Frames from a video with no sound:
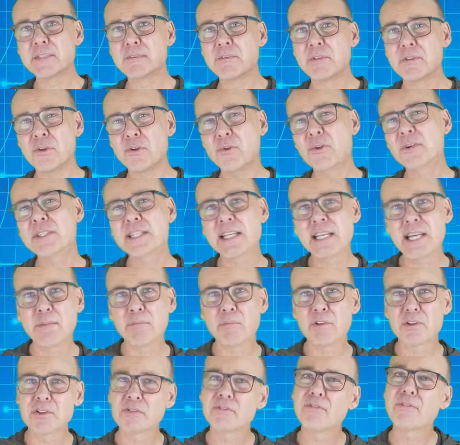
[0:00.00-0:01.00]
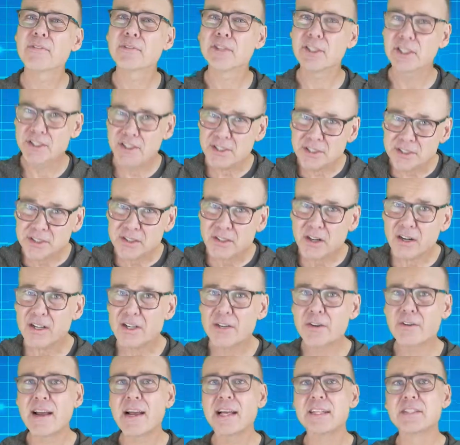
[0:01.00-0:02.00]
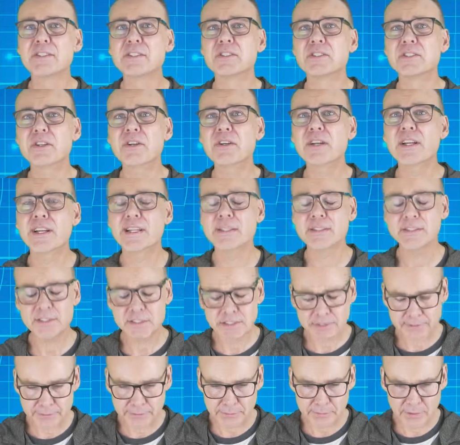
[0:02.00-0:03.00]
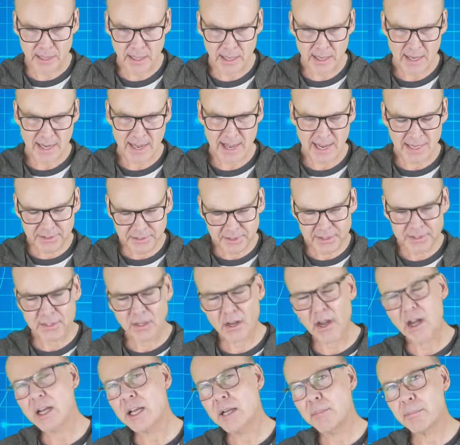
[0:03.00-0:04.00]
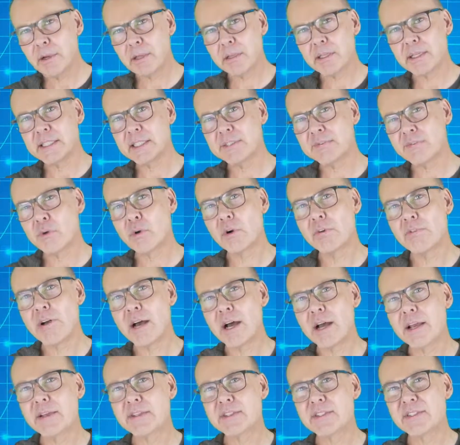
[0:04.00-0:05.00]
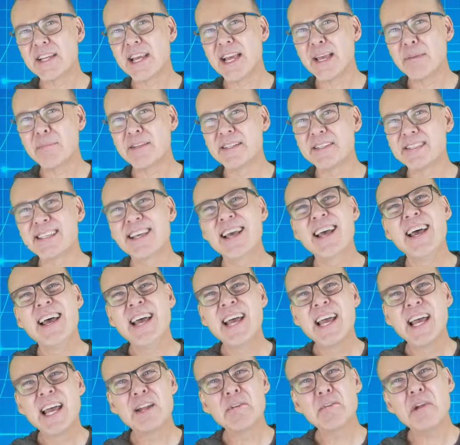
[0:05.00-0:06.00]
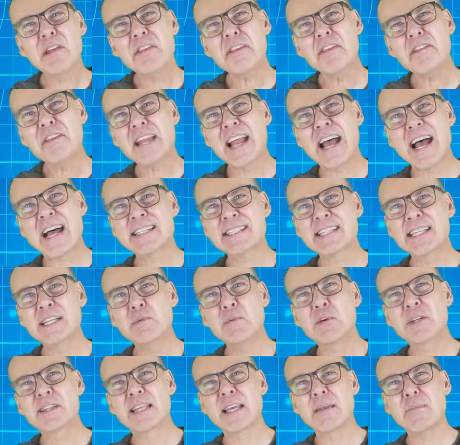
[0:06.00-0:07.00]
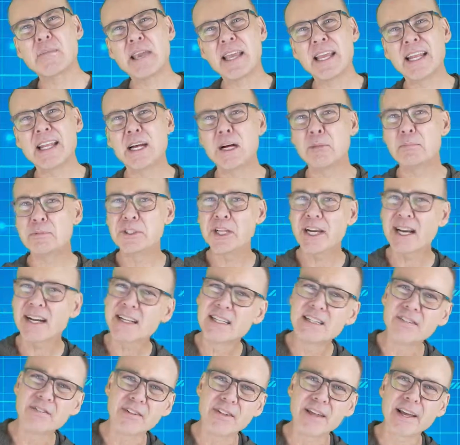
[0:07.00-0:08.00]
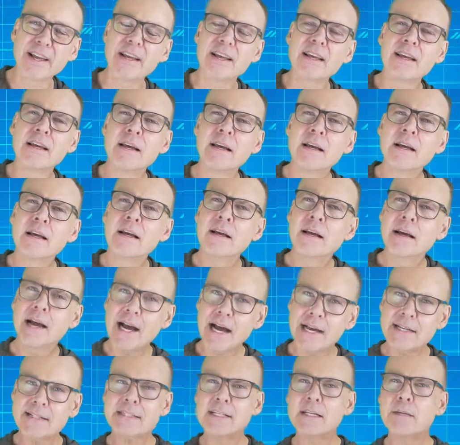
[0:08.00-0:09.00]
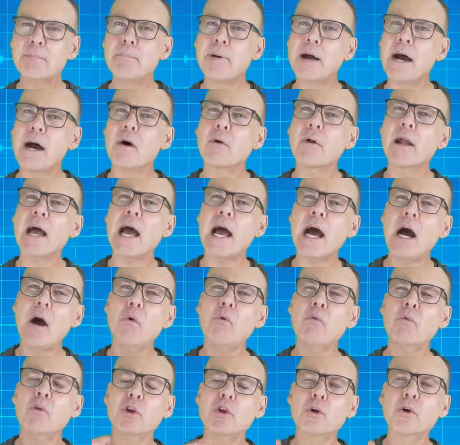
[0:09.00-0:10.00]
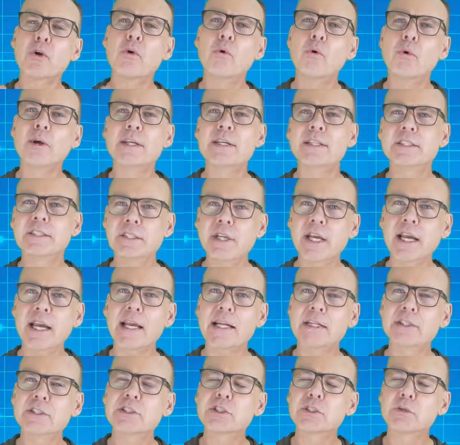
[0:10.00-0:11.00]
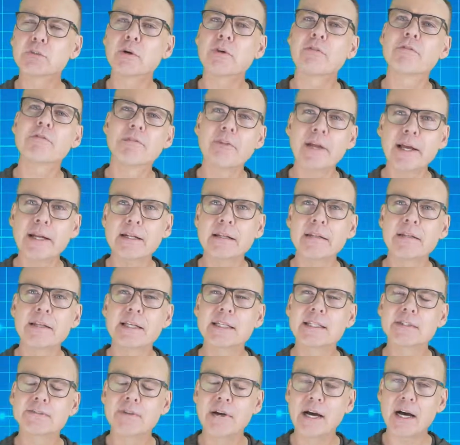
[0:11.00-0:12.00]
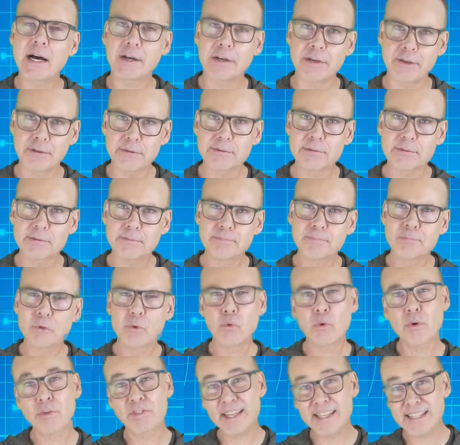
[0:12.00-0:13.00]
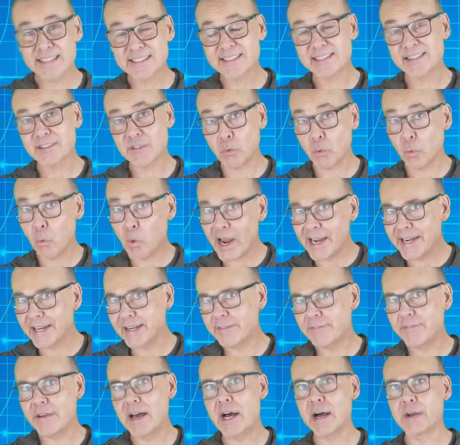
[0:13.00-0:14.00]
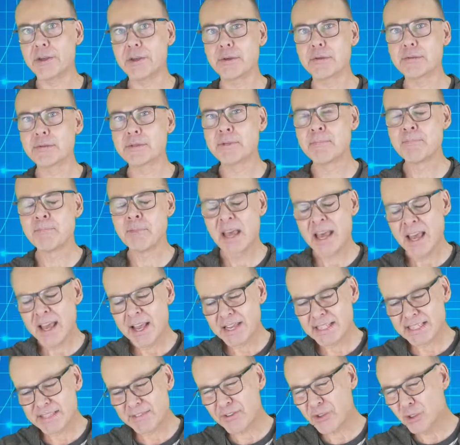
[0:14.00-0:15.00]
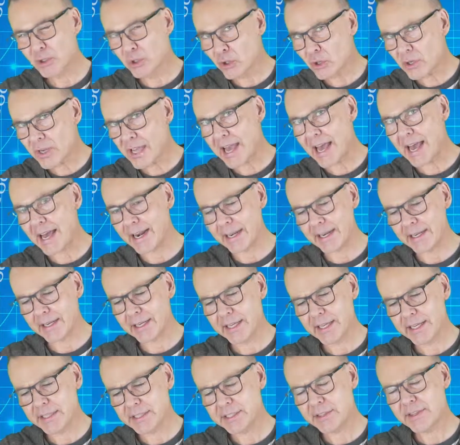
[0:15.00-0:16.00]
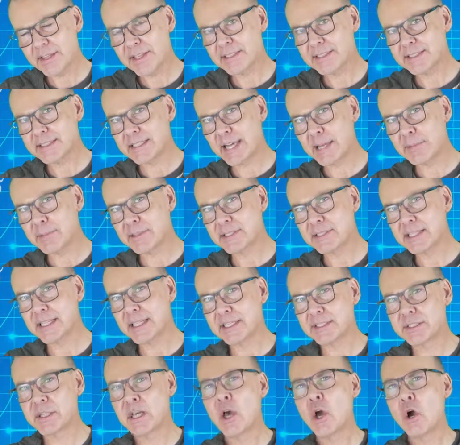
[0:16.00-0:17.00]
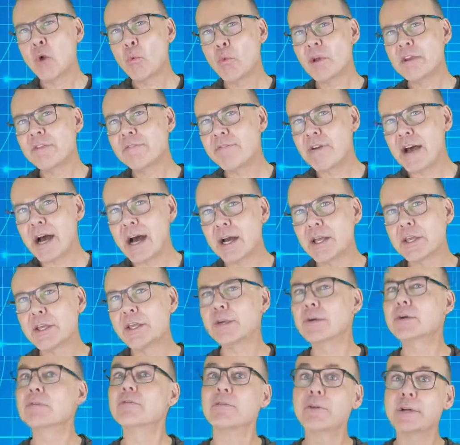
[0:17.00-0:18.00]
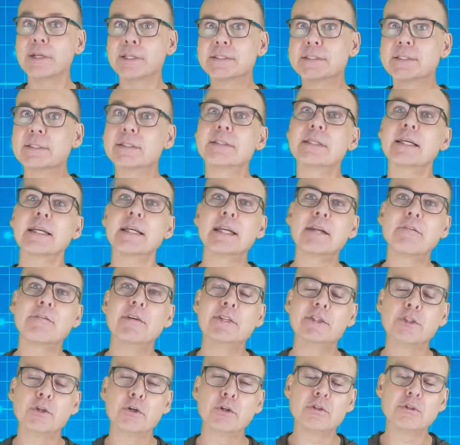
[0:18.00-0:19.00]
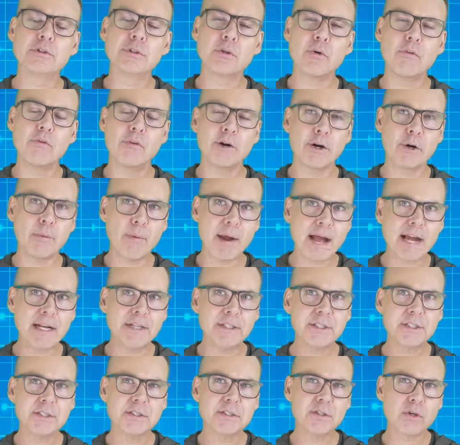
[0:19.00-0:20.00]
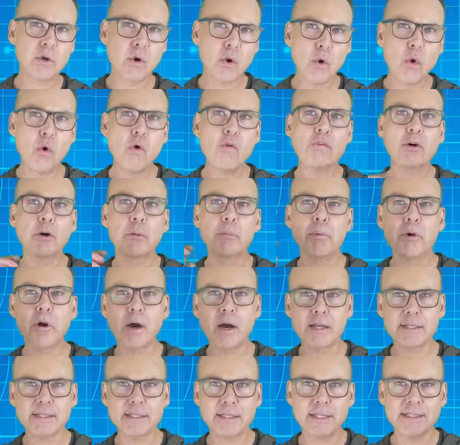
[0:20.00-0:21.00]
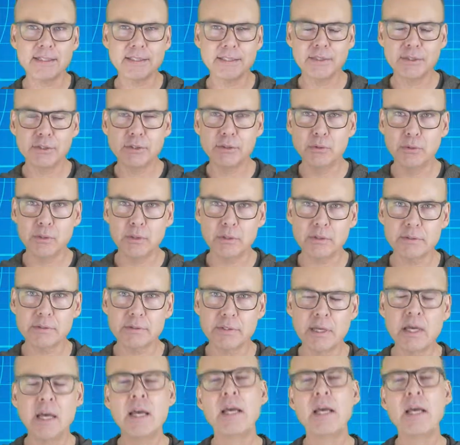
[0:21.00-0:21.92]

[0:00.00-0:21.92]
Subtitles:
with your team when you're just starting your Agile journey, is to actually talk about these 4 value statements. And rather than asking what they mean objectively, ask about how you're going to change to reflect these values, or the weighted values. Because if you look at it, each of these statements says we value, for instance, individuals over interactions over process and tools.